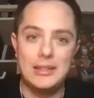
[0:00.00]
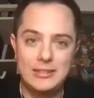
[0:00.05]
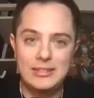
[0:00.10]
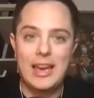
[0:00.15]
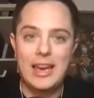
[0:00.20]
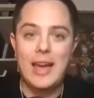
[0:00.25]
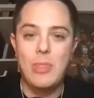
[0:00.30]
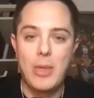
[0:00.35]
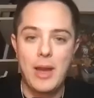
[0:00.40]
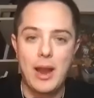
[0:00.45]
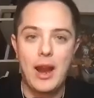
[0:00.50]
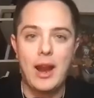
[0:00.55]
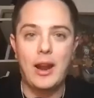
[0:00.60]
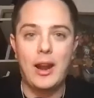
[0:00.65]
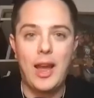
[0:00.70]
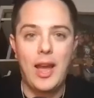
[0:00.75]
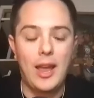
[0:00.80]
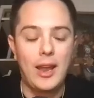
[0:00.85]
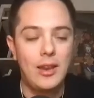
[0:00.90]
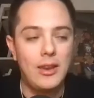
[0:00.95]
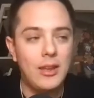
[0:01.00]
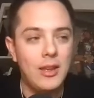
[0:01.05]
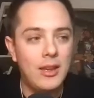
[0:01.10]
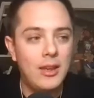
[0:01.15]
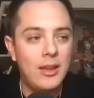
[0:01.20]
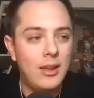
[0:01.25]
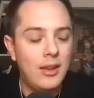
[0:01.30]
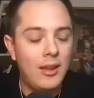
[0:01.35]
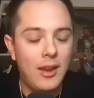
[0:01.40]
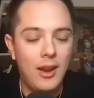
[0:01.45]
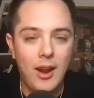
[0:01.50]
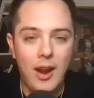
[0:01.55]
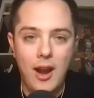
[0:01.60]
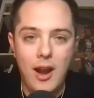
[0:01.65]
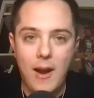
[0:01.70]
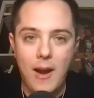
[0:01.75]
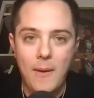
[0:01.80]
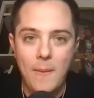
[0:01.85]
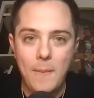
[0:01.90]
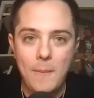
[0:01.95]
inside there and
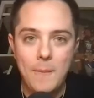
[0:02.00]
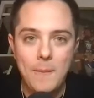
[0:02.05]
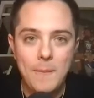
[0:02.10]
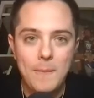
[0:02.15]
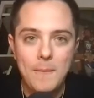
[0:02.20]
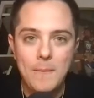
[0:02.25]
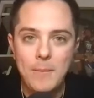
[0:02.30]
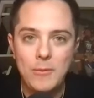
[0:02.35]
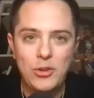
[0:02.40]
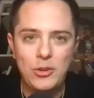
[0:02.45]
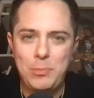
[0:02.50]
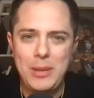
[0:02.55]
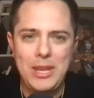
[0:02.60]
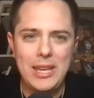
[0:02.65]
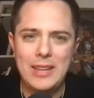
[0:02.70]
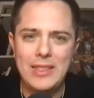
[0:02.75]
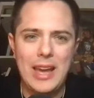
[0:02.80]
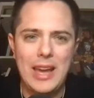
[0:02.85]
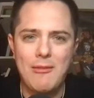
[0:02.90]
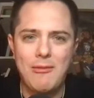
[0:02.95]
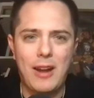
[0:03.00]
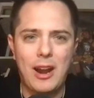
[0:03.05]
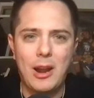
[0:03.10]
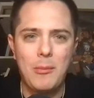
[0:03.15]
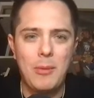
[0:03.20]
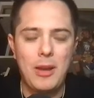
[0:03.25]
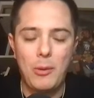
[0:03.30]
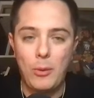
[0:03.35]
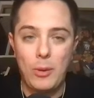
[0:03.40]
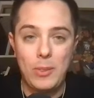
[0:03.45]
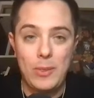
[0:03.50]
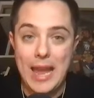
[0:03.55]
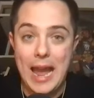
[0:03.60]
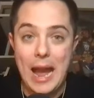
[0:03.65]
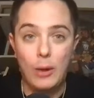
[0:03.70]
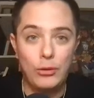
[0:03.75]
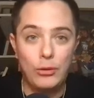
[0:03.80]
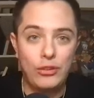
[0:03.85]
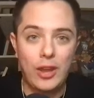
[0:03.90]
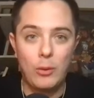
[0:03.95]
um just being in that environment when the
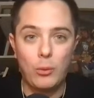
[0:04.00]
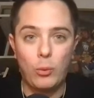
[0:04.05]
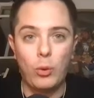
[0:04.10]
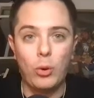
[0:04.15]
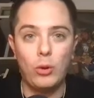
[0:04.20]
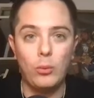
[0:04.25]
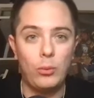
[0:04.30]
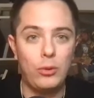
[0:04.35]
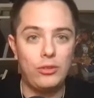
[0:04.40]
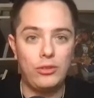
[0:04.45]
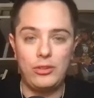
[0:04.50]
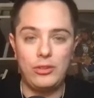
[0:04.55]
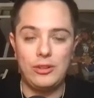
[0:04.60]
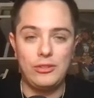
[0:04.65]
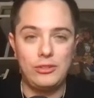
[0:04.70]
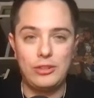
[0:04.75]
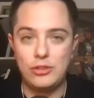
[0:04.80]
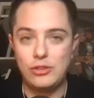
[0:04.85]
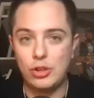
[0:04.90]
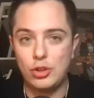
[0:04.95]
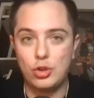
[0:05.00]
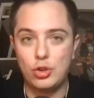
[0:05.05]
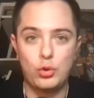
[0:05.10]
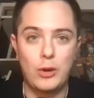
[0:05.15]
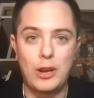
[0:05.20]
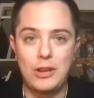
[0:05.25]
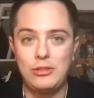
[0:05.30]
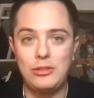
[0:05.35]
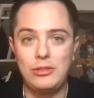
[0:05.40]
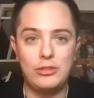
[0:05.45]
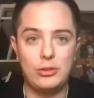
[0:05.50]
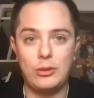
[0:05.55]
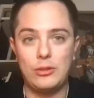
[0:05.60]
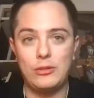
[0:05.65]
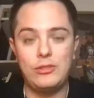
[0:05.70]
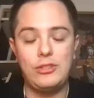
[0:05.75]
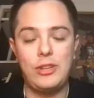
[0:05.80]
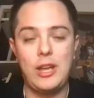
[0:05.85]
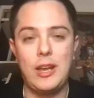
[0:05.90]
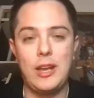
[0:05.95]
outside world was in such a crazy sort
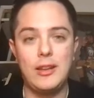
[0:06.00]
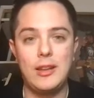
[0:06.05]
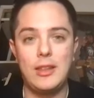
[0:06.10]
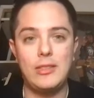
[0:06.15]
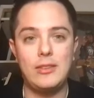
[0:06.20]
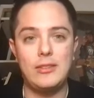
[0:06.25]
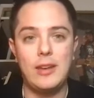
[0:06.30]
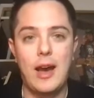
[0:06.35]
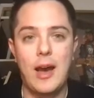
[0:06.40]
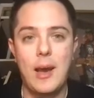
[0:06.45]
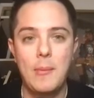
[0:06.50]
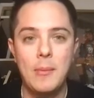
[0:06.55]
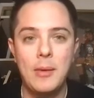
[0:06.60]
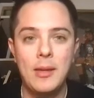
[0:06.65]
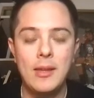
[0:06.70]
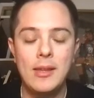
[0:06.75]
of state at the time?